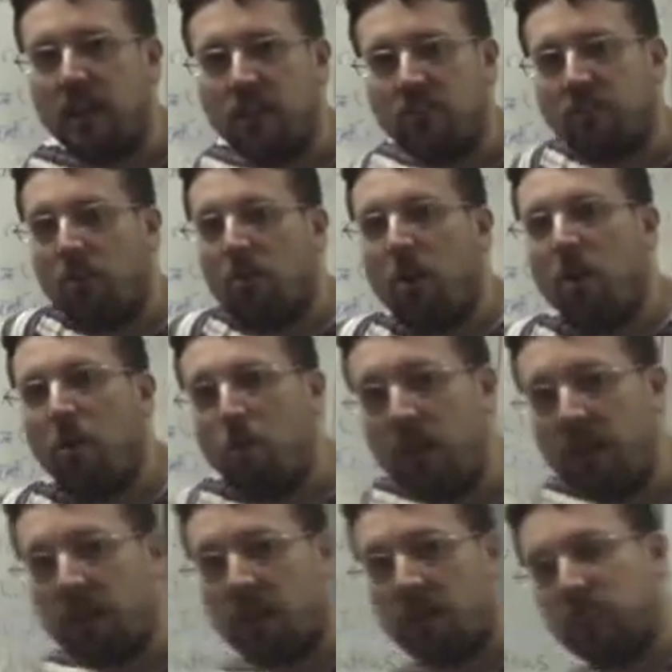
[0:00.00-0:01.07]
So
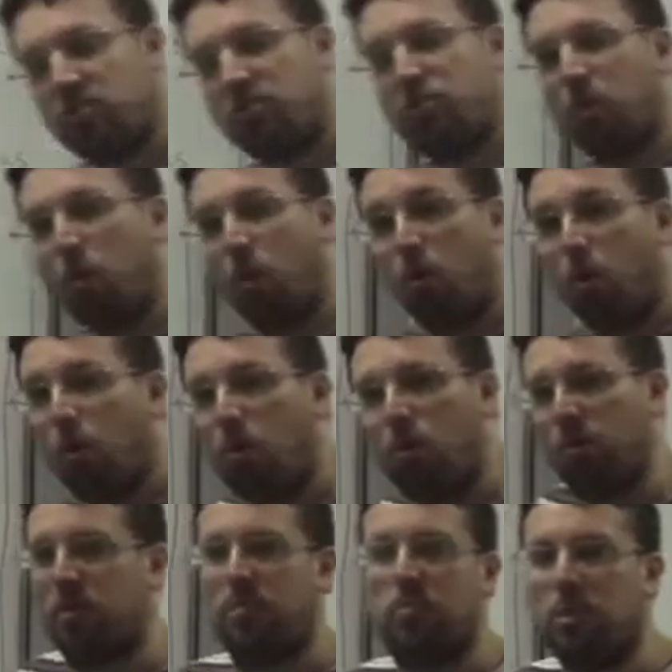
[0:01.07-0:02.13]
we can't store all
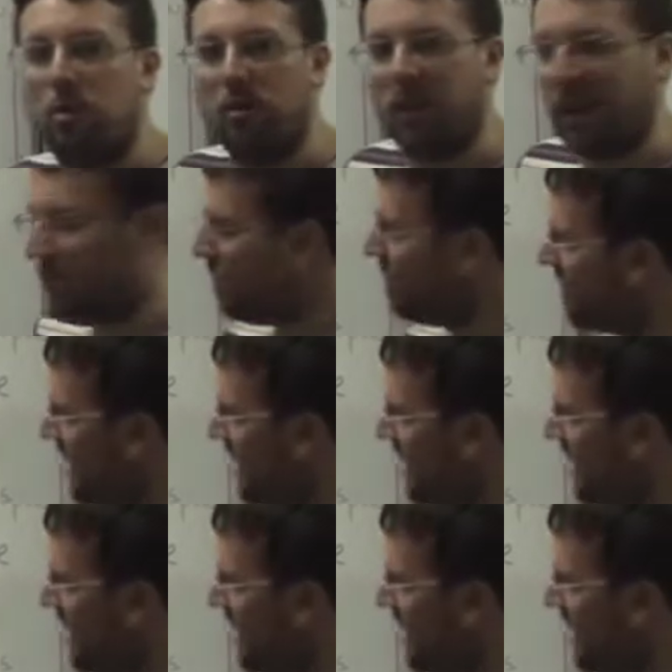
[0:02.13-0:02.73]
of the program